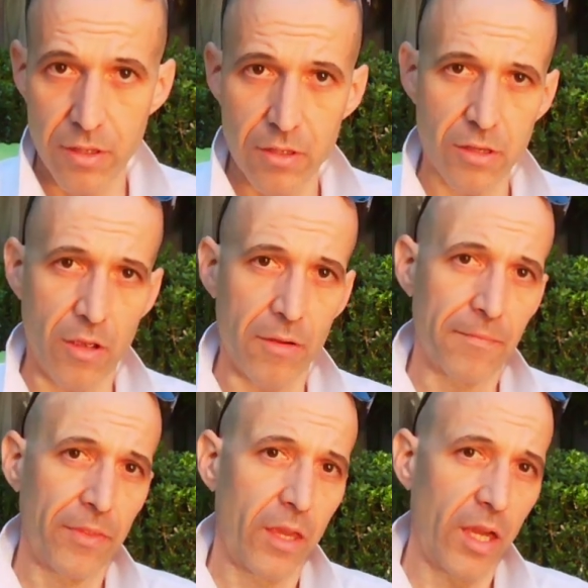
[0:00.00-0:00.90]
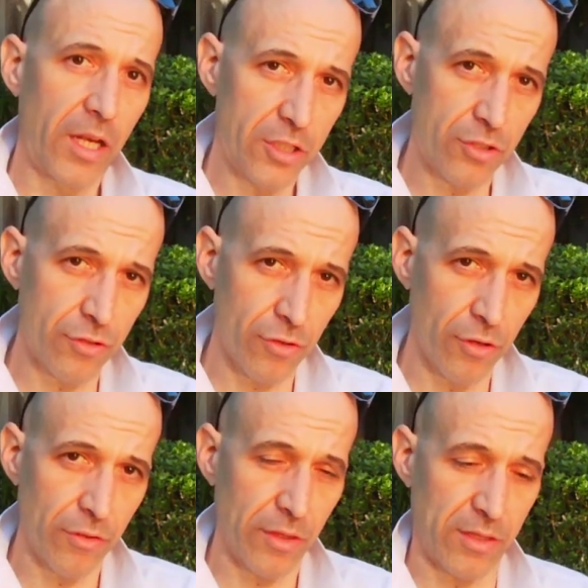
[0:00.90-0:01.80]
So it is
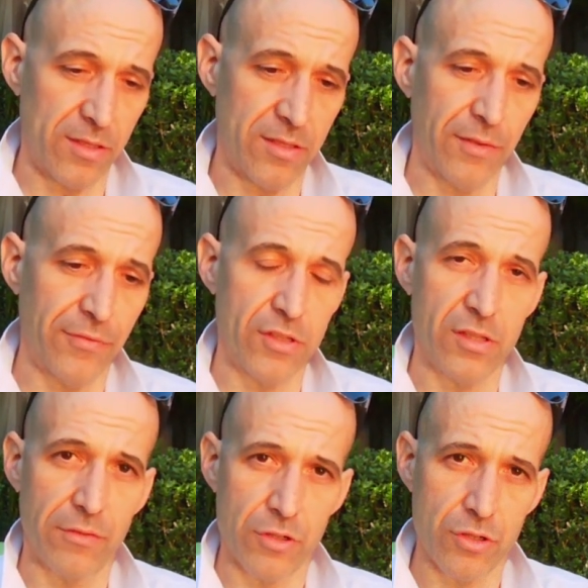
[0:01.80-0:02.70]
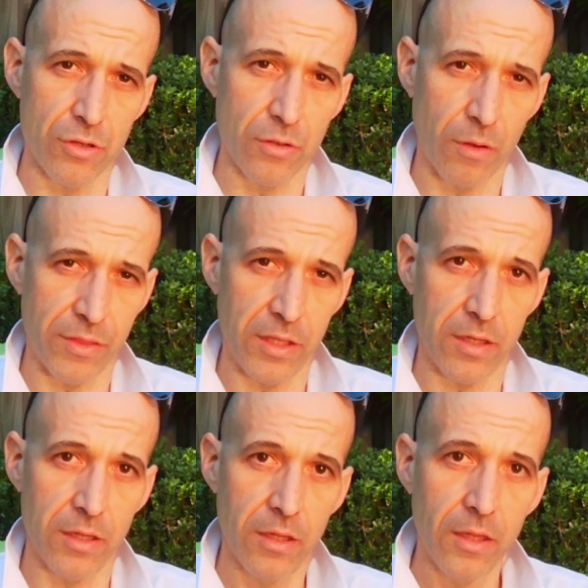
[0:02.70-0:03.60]
true that the stiffness of the shoe, I
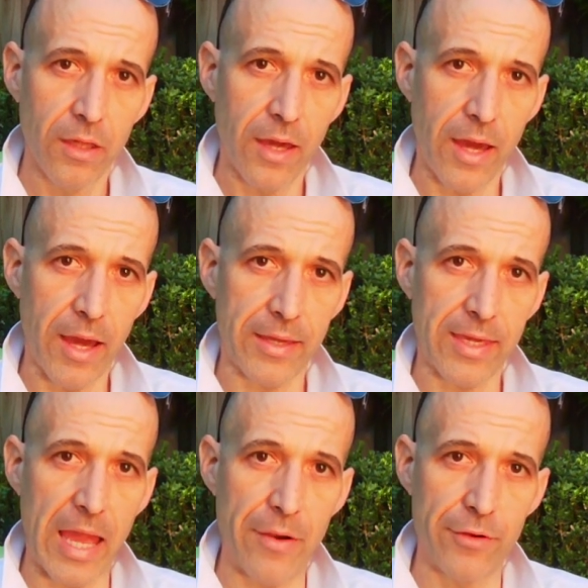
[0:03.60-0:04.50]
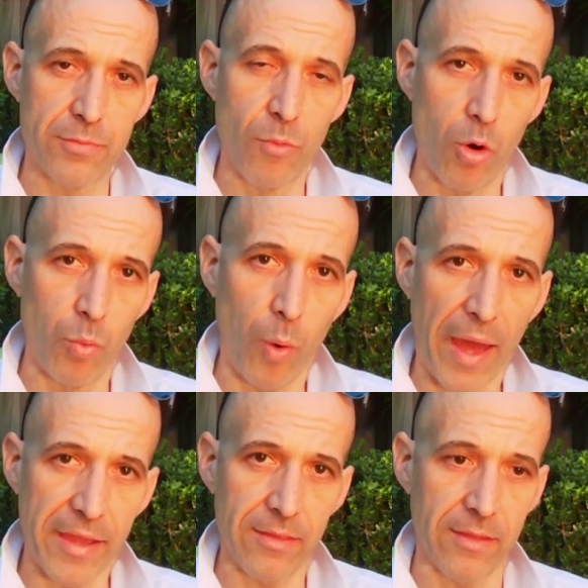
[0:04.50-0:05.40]
think, carries more
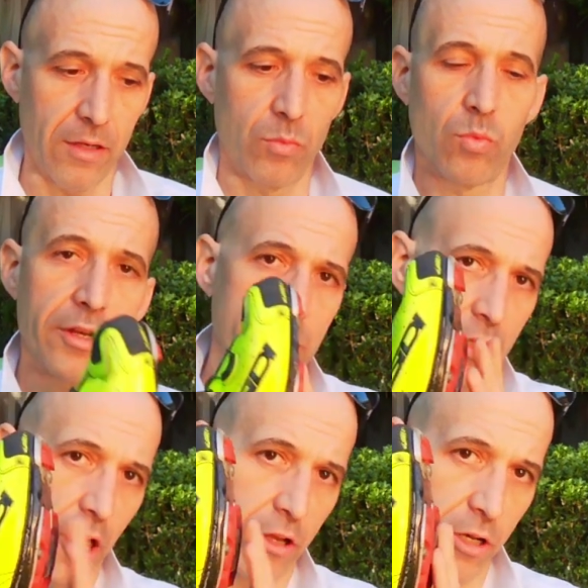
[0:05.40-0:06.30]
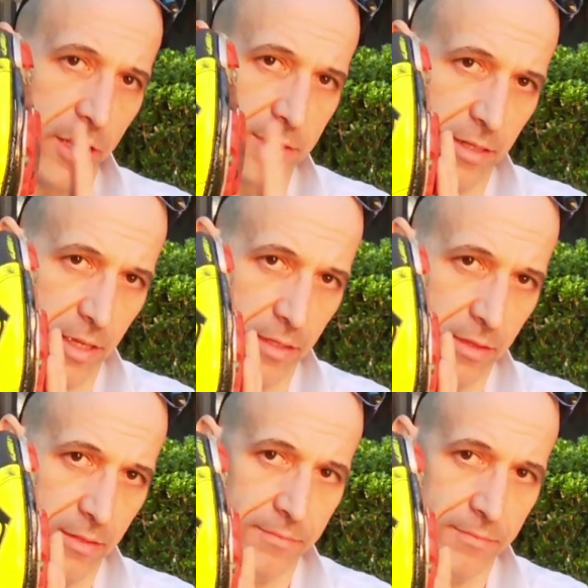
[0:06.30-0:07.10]
weight than what is going on underneath.